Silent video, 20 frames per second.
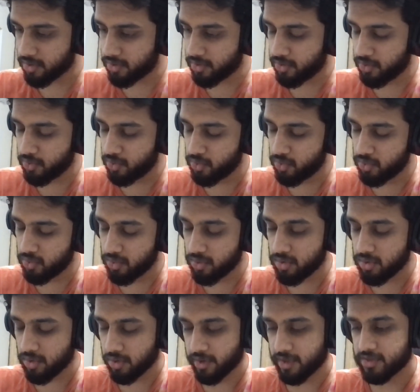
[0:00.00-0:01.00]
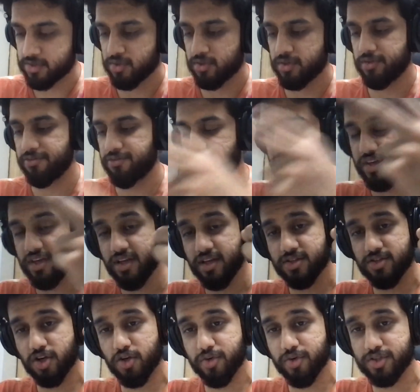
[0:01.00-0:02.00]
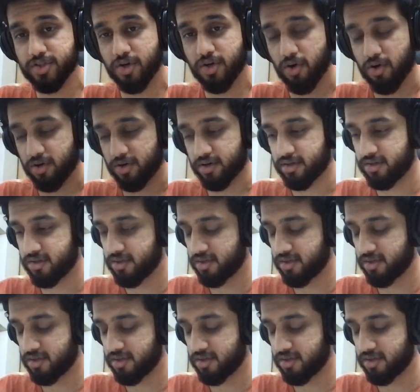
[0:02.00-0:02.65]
Q. Okay, so the V is always or.